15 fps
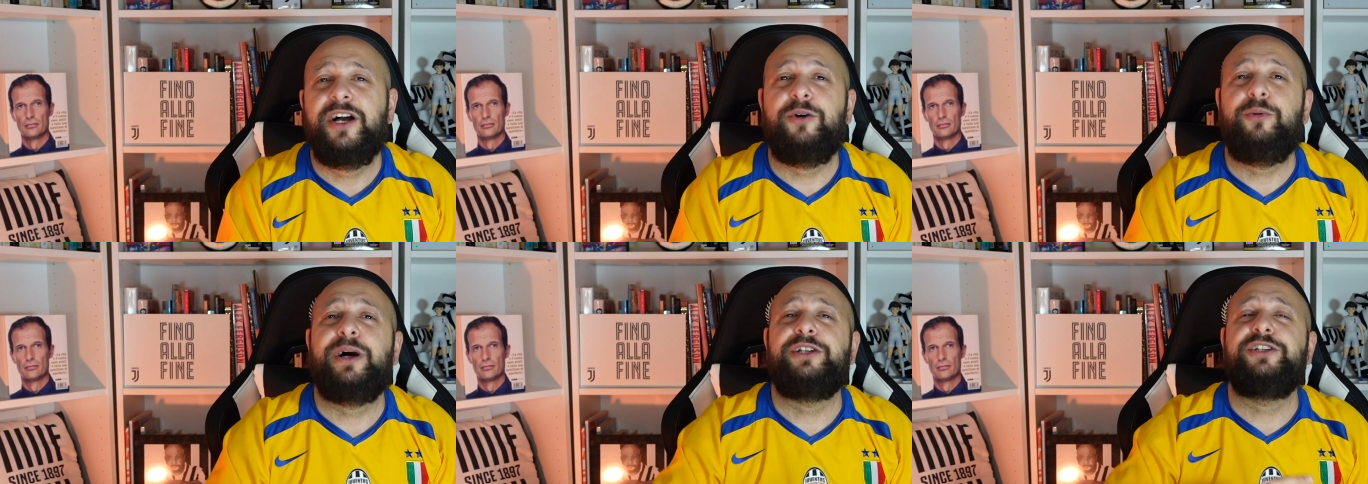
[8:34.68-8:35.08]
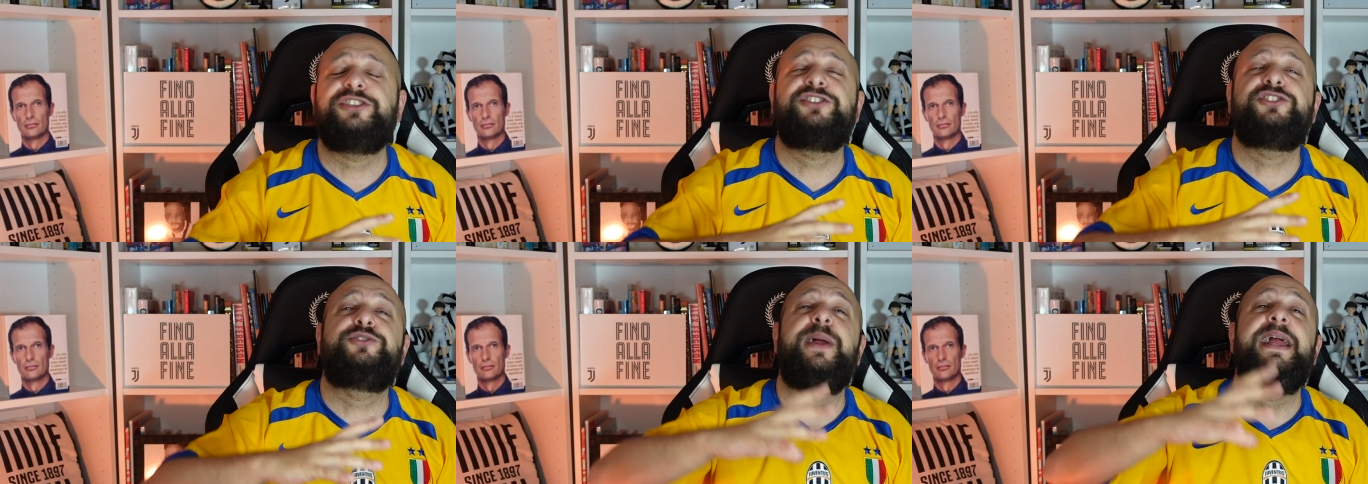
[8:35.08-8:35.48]
Speaker 1: Uh, what a
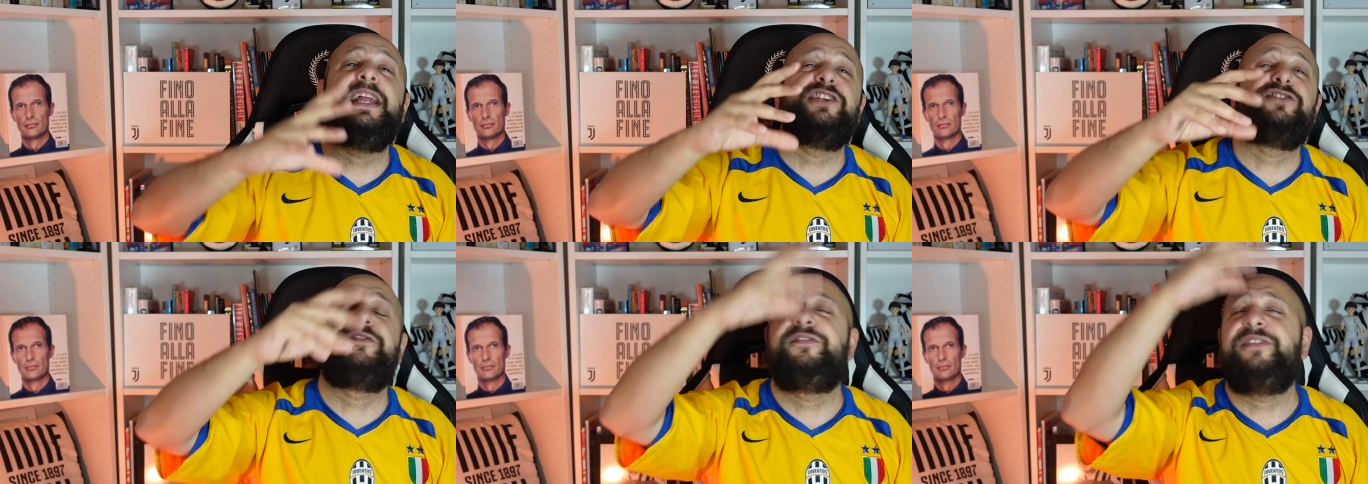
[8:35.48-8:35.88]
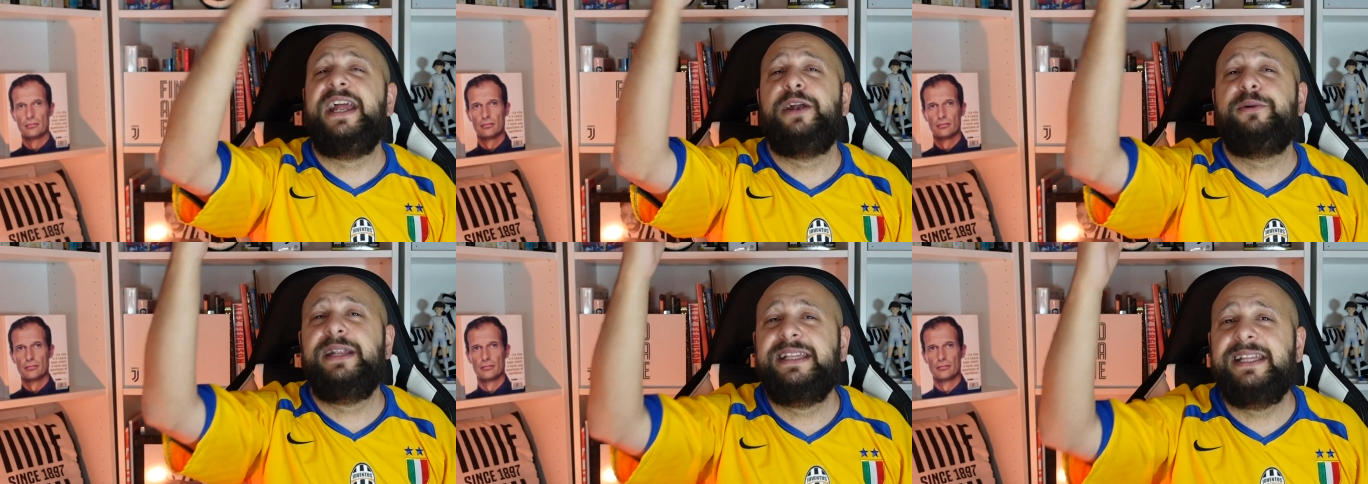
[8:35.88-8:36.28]
strange
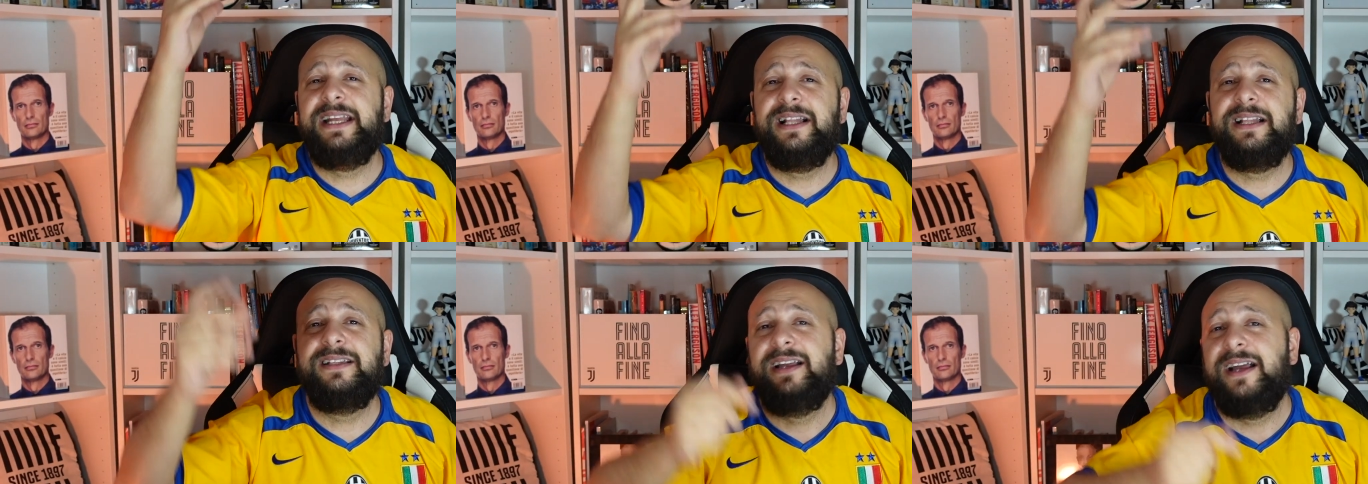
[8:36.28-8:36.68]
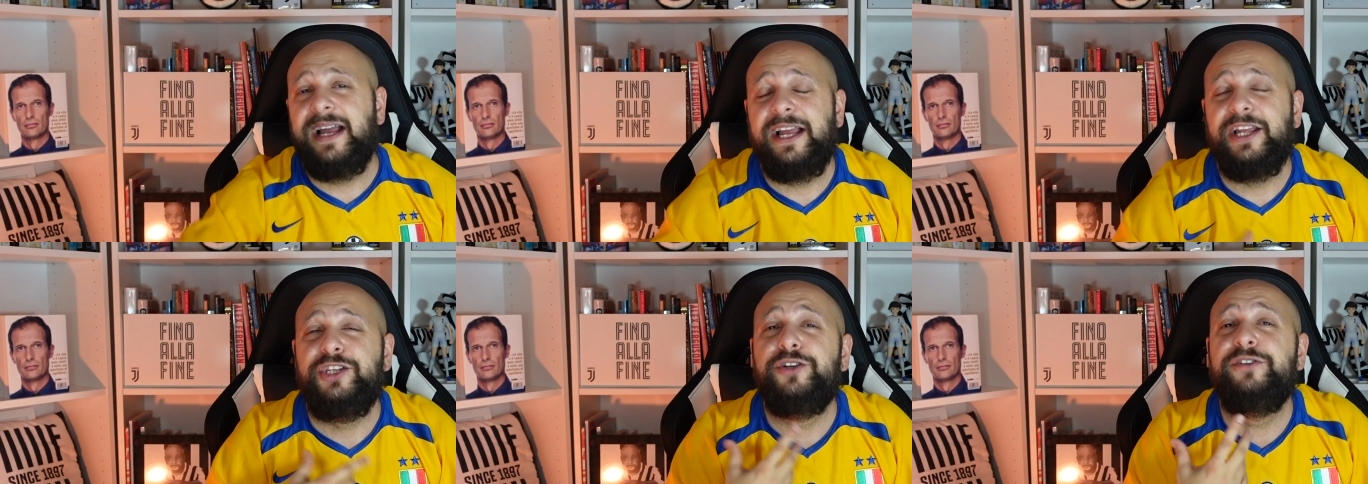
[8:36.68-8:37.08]
fairy tale,
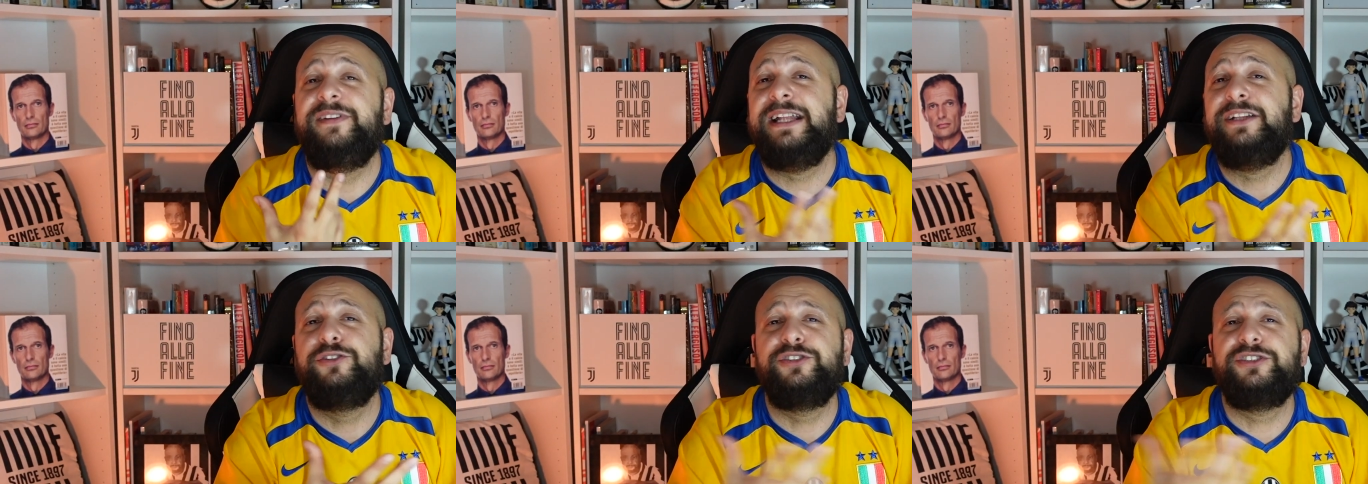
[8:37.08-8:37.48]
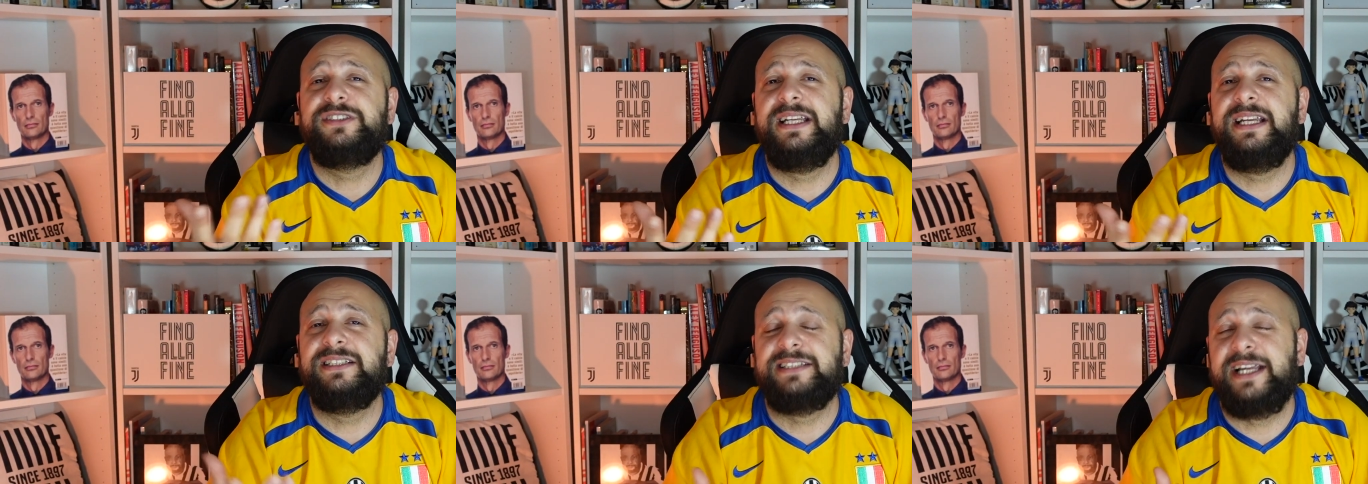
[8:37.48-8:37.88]
uh, Juventus
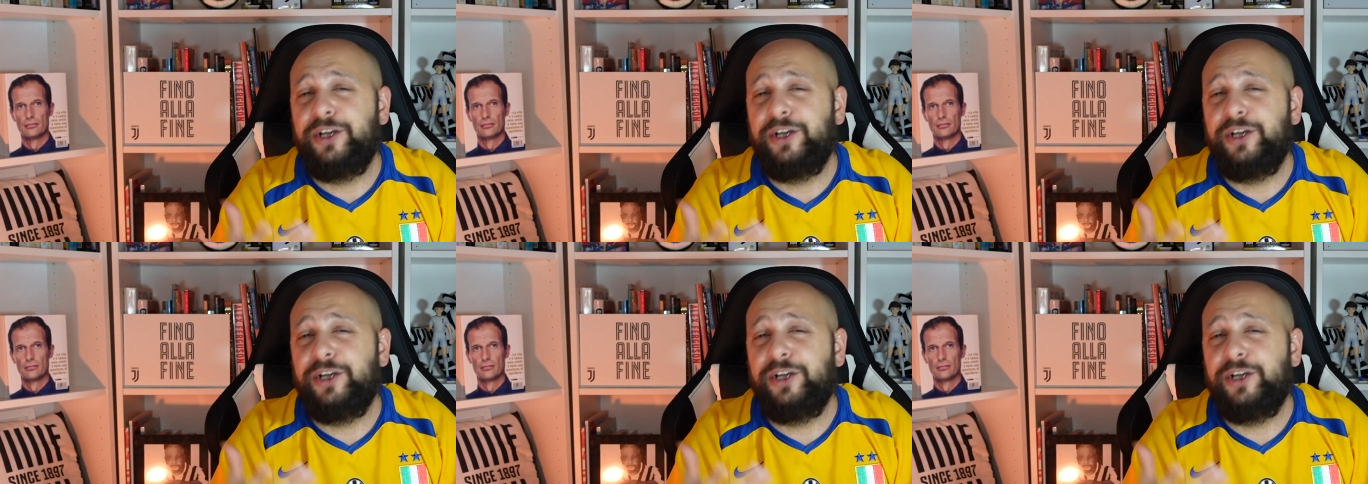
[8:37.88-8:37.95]
tales.